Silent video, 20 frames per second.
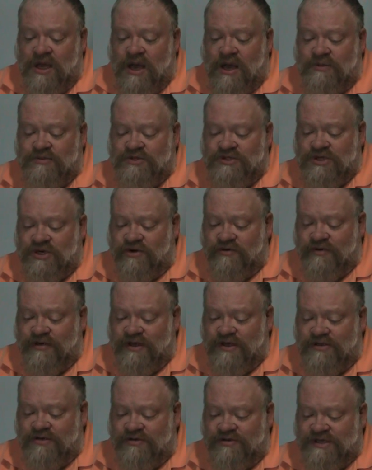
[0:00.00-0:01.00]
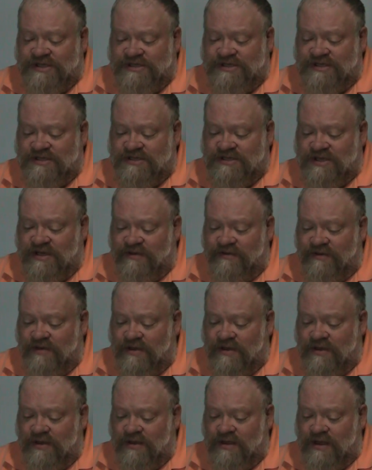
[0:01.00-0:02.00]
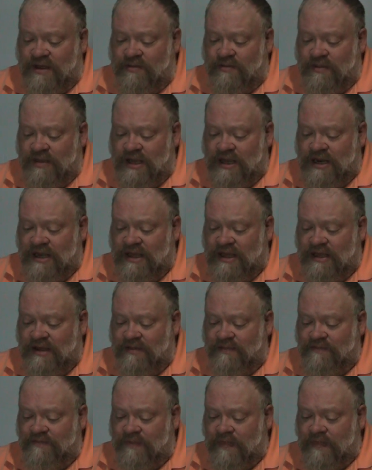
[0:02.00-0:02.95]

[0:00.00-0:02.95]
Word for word: Observing the traditions of and meaning